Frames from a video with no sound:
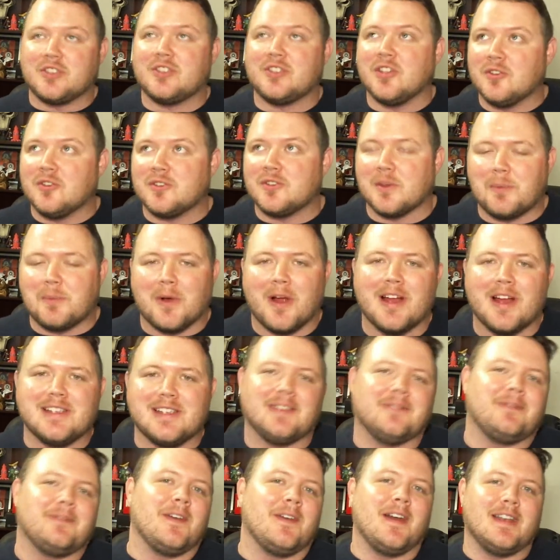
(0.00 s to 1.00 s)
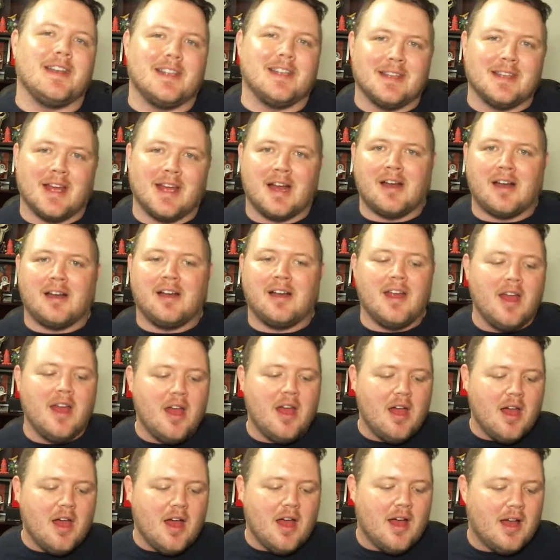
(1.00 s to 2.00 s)
surprised to find in there.
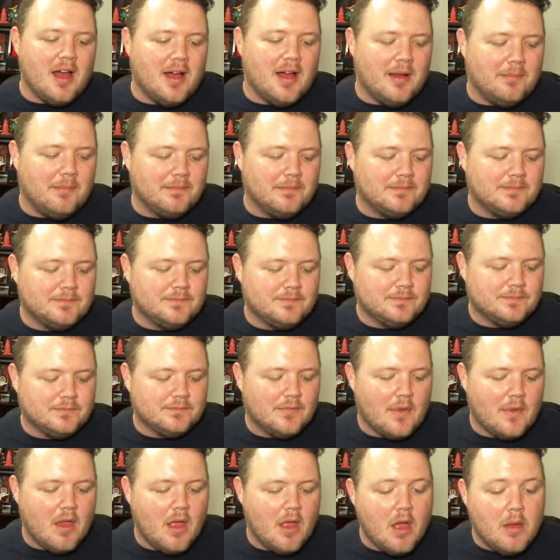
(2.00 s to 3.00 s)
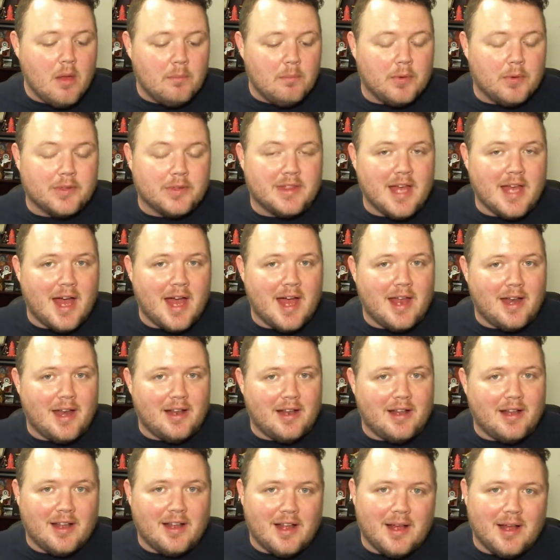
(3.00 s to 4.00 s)
But with that,
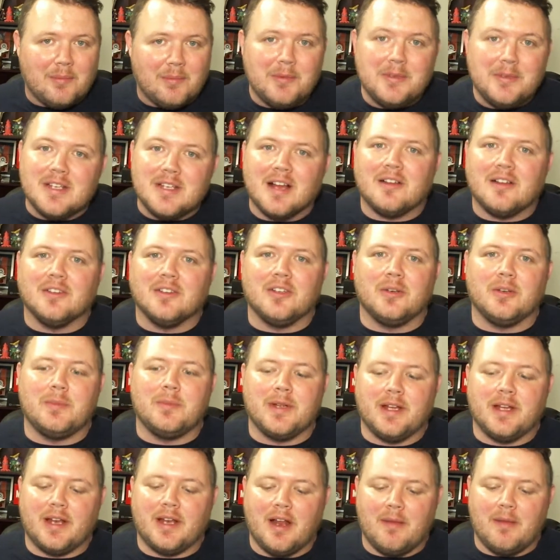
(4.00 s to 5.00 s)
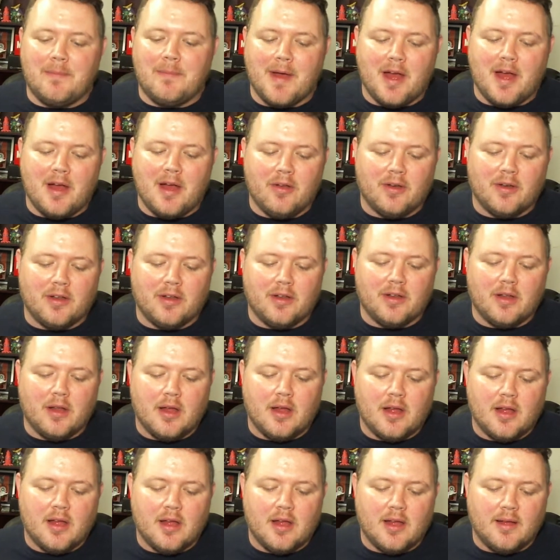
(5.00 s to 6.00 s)
I'm going to talk a little bit about
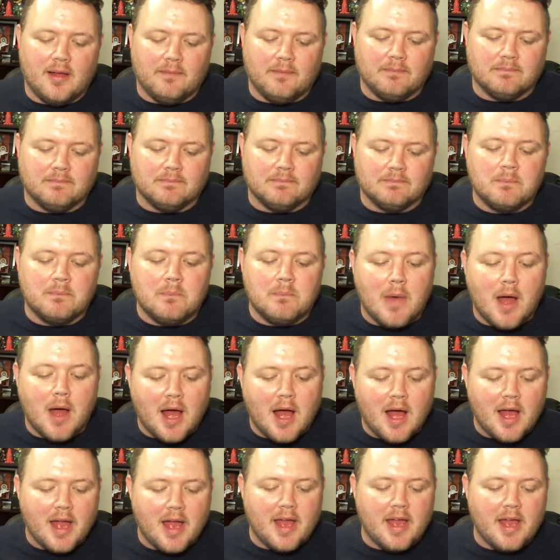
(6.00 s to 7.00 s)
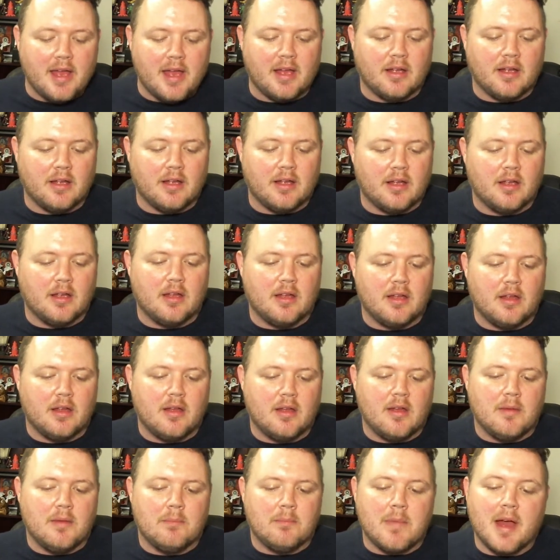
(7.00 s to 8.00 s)
my
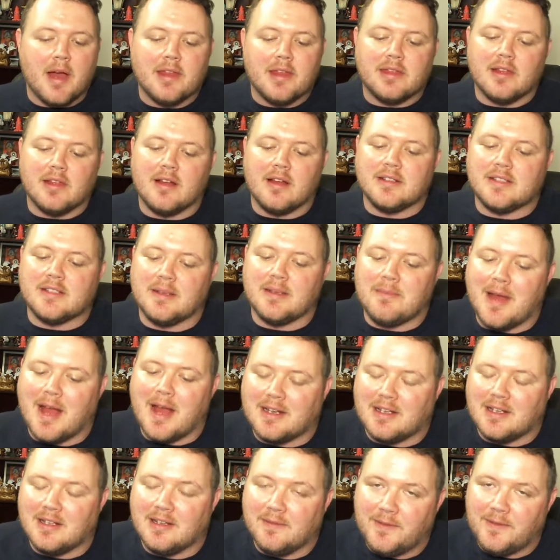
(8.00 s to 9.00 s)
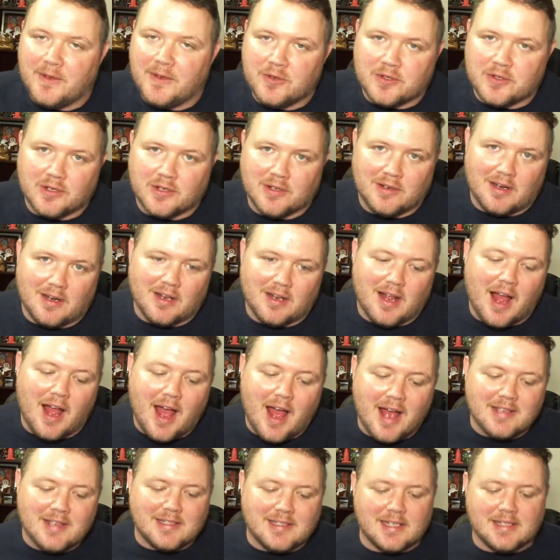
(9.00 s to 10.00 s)
thoughts on Back to the Future.
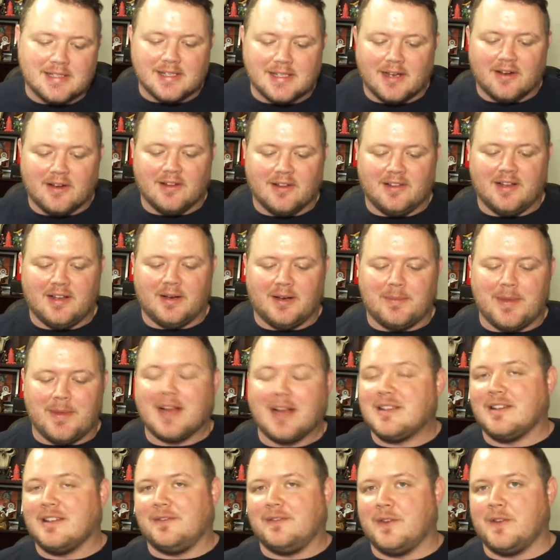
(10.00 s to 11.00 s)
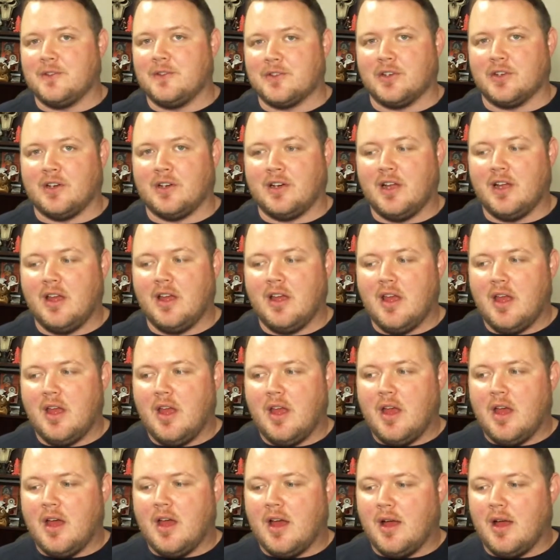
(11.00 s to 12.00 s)
As I said earlier, Back to the Future
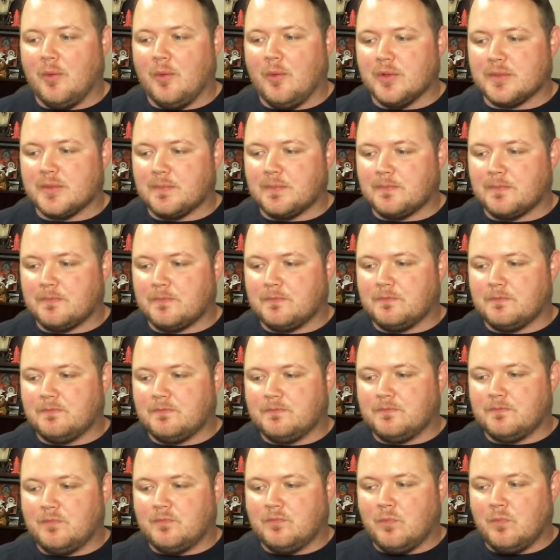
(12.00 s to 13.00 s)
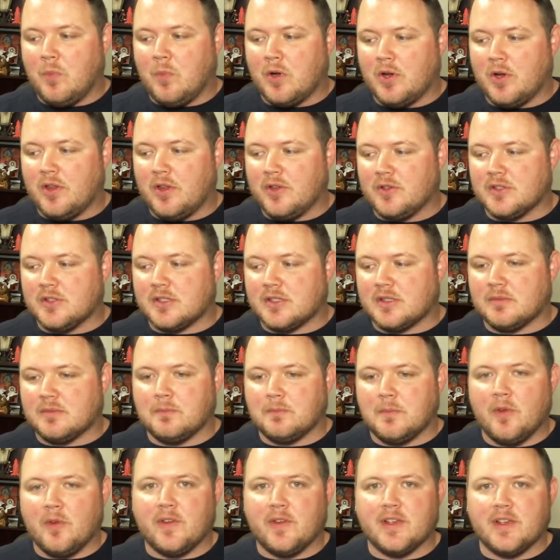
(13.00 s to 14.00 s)
was one of those
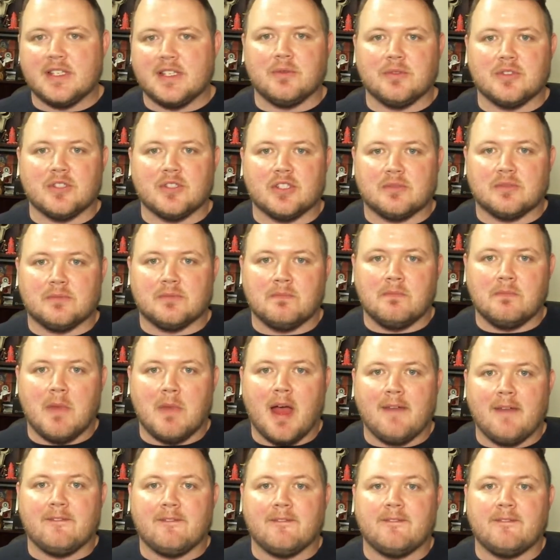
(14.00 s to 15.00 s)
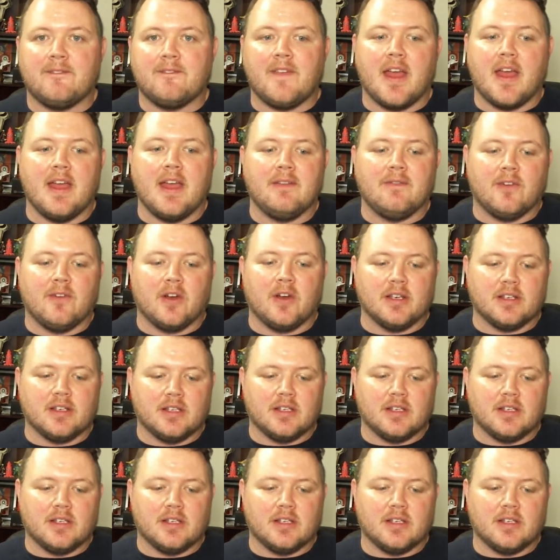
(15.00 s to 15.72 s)
movies that was just my favorite